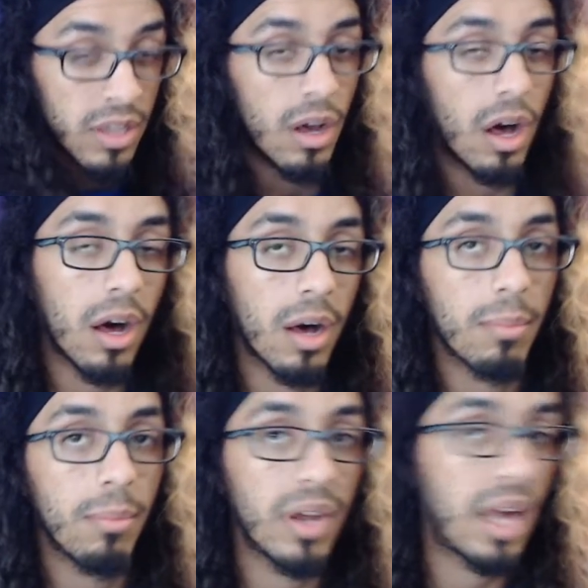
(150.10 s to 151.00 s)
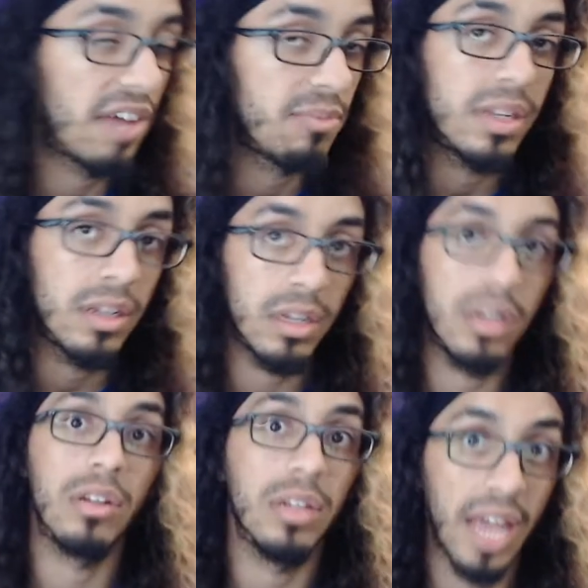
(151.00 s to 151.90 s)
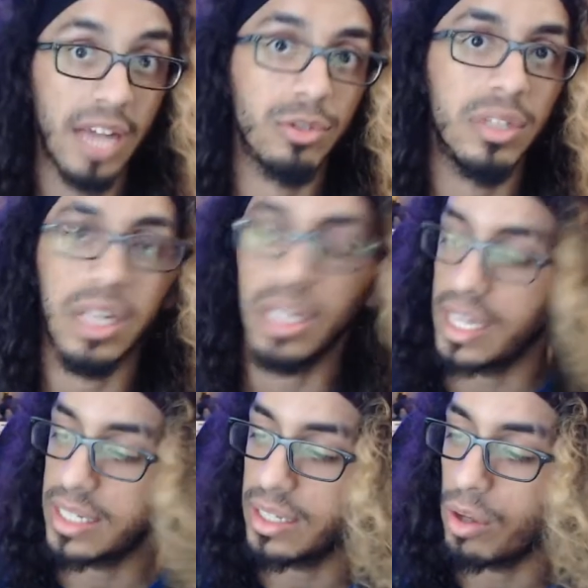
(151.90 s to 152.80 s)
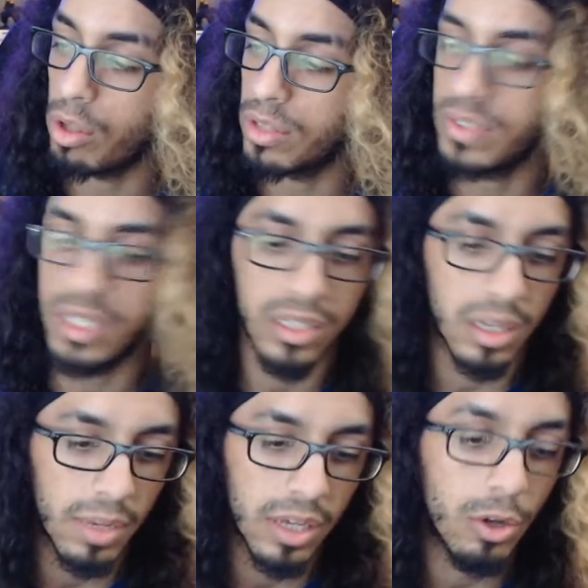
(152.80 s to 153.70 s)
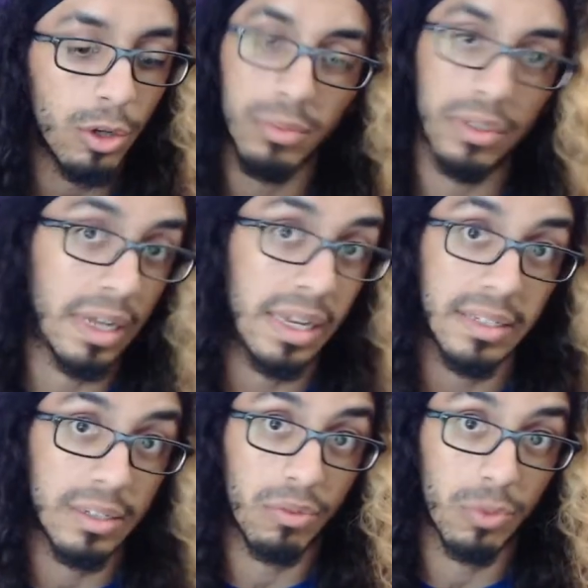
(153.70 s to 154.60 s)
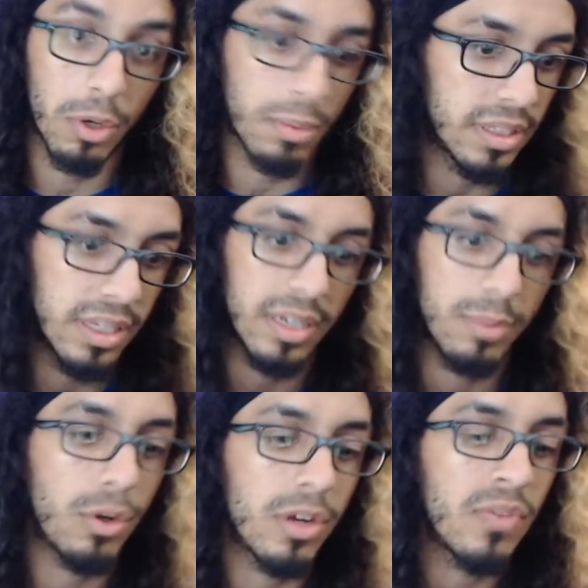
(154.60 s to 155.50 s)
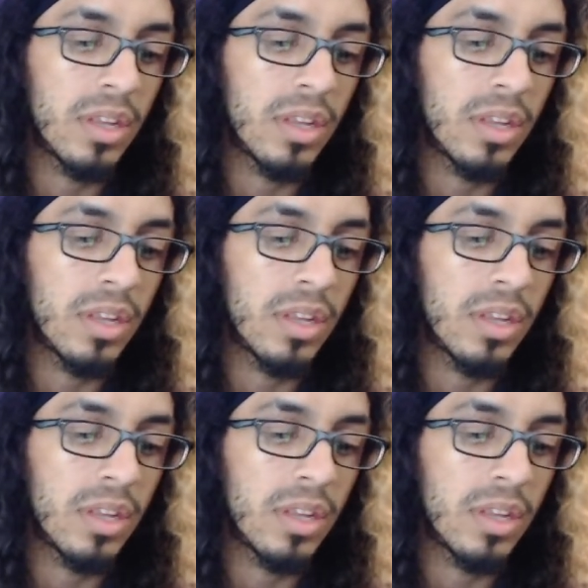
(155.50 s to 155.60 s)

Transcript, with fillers: Um, but I've been naturally collecting all of these on my own, but I guess I don't have to worry about that anymore.